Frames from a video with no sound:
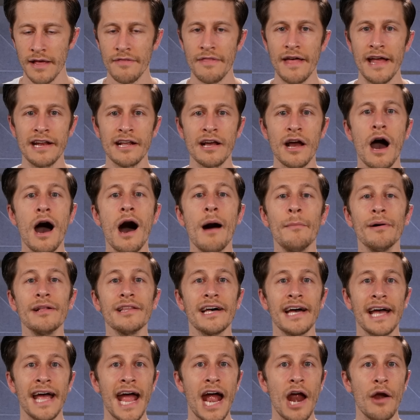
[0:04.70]
that
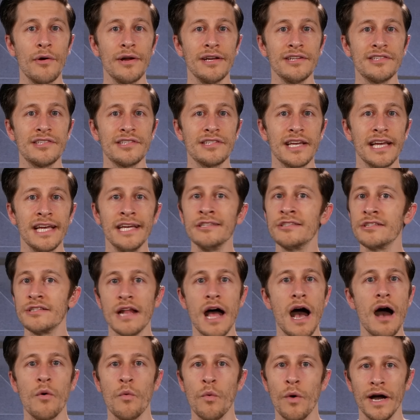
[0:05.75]
Kamala Harris is
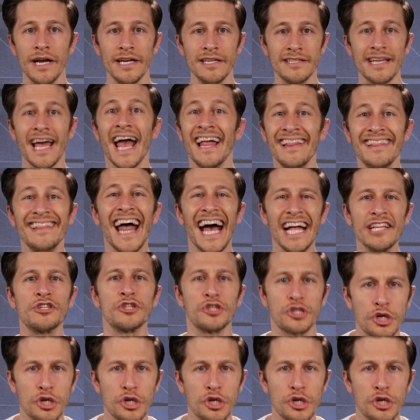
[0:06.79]
not white. And that's